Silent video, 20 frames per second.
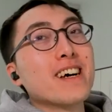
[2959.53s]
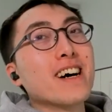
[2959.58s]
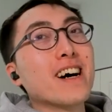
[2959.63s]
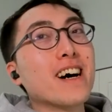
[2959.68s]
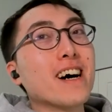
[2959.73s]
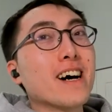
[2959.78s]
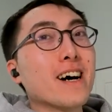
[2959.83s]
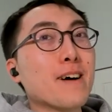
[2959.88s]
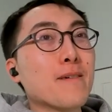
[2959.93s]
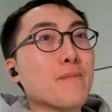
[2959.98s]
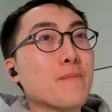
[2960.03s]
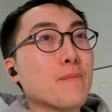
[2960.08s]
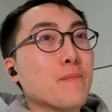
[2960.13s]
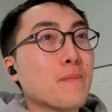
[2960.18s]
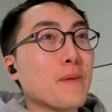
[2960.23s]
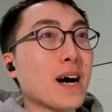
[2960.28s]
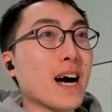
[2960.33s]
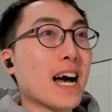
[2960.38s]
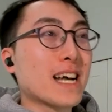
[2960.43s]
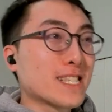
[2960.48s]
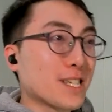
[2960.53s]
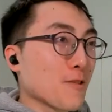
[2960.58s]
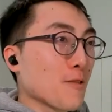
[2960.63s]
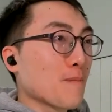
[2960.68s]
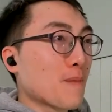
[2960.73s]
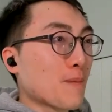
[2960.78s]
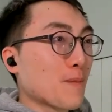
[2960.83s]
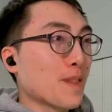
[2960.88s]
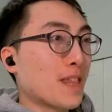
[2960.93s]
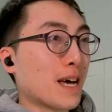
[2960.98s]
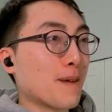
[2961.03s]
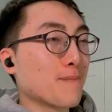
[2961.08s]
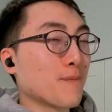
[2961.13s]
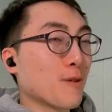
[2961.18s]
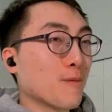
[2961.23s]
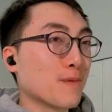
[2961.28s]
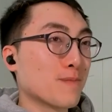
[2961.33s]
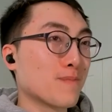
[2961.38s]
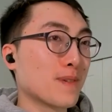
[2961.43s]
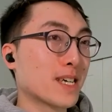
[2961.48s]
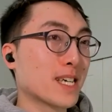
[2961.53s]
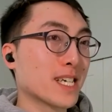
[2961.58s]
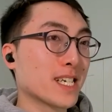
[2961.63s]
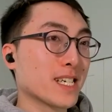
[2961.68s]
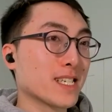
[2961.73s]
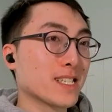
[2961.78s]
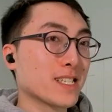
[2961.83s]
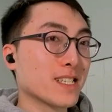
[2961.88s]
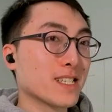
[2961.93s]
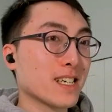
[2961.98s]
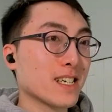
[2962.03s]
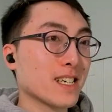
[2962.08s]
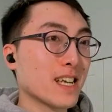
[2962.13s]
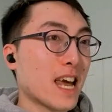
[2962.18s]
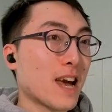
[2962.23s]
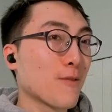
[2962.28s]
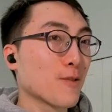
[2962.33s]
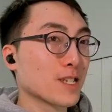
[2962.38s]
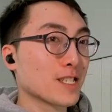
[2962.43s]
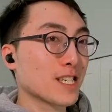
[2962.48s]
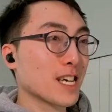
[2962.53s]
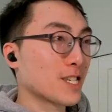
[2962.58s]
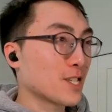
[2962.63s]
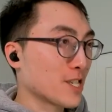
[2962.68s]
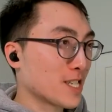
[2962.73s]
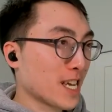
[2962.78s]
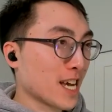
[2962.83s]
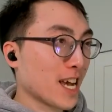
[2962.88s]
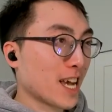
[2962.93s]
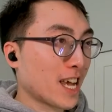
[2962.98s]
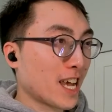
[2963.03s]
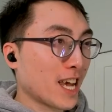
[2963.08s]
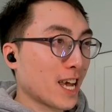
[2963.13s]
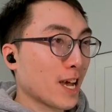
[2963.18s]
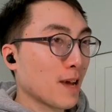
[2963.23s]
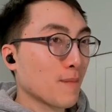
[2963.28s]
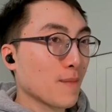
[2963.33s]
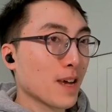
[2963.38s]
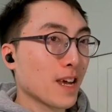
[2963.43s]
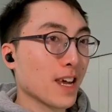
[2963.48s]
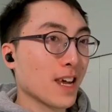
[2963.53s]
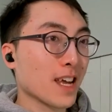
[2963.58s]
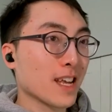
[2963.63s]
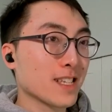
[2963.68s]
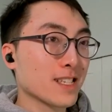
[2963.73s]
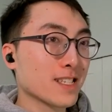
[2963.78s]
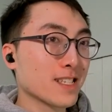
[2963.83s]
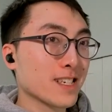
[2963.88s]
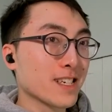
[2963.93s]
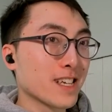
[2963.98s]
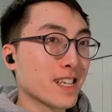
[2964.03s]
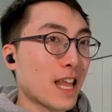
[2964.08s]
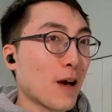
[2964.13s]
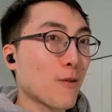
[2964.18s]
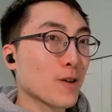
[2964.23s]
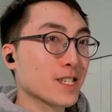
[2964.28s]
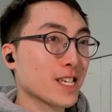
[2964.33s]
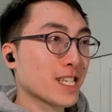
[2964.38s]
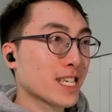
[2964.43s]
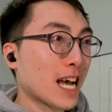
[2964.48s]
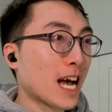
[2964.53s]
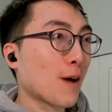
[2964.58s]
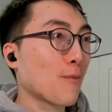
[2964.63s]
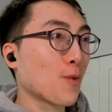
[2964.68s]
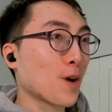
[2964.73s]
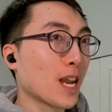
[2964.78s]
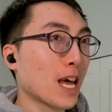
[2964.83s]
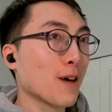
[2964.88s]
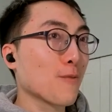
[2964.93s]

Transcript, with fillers: Um, but I still remember that moment because it was such a tight game, and that was the so time was...